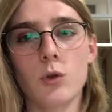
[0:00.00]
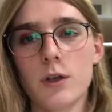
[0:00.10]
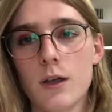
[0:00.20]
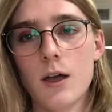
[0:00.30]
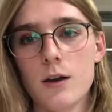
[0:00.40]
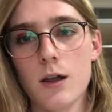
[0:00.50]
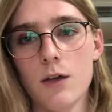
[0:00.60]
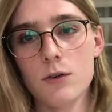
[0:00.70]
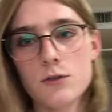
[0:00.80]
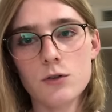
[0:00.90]
looking at
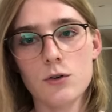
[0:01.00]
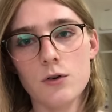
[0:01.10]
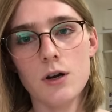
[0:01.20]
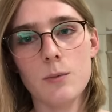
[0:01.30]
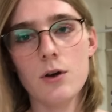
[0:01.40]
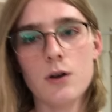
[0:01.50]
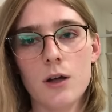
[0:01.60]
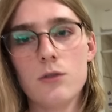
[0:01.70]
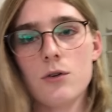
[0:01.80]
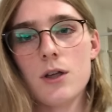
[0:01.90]
having surgery at about
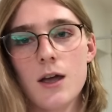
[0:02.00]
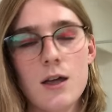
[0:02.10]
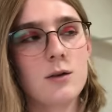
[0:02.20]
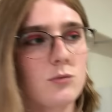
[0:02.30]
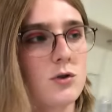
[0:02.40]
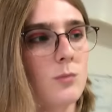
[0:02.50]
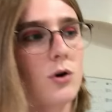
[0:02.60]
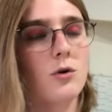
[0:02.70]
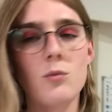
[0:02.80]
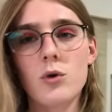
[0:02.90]
9:30 a.m.
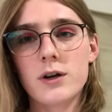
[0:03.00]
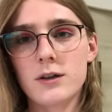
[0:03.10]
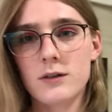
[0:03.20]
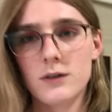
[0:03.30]
tomorrow morning,